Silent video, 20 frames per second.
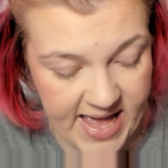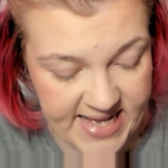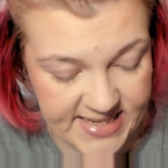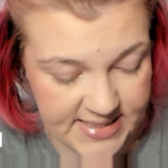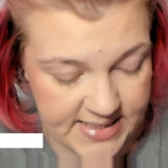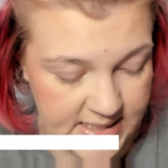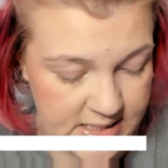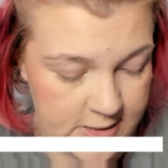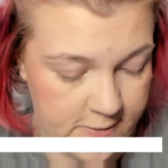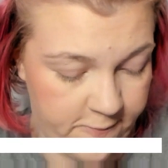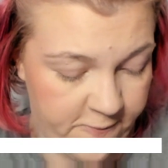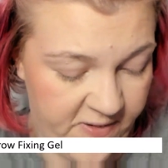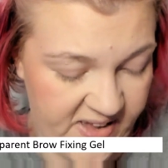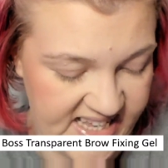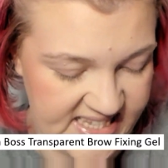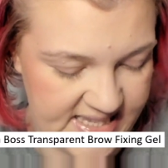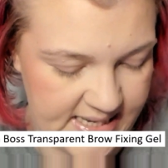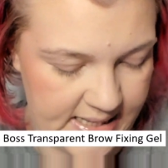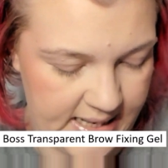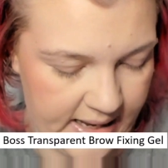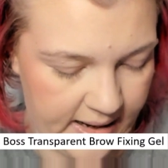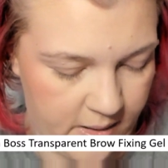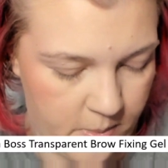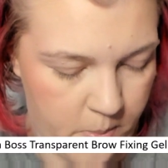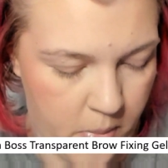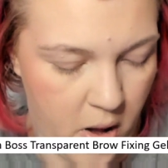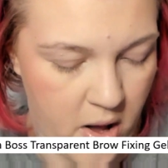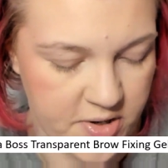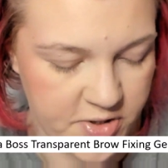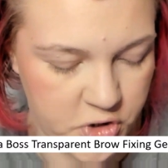Essence Fix It Like a
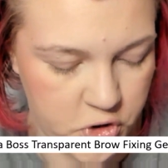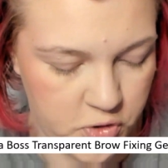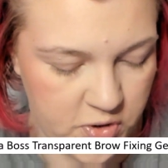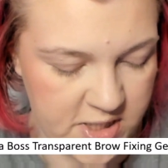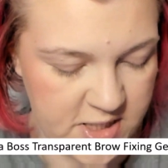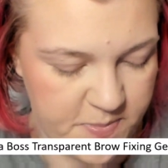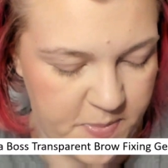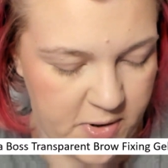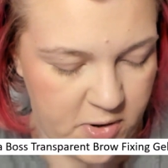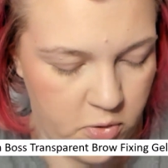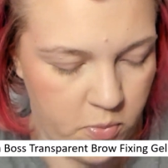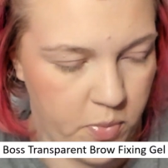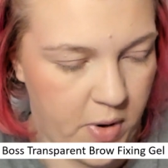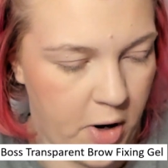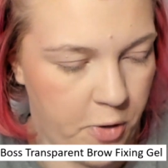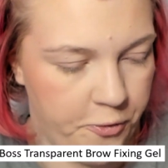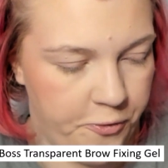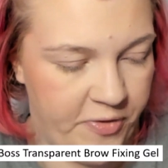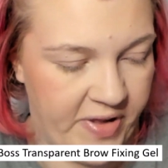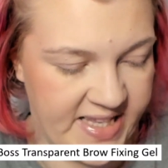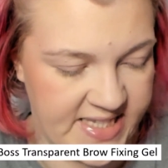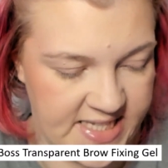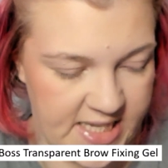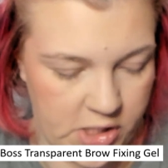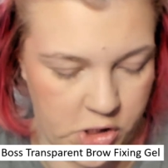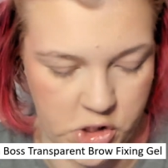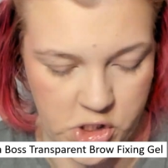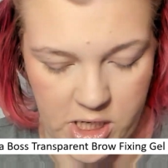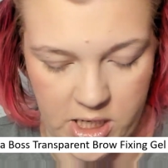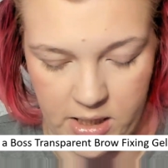Boss Transparent Brow
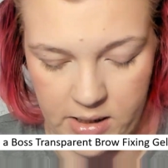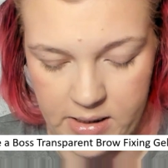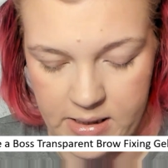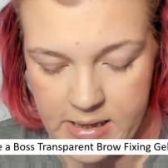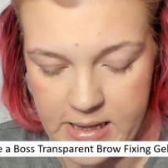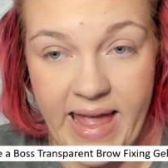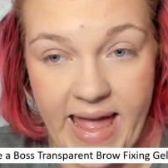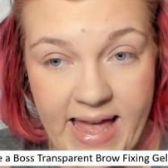Fixing Gel.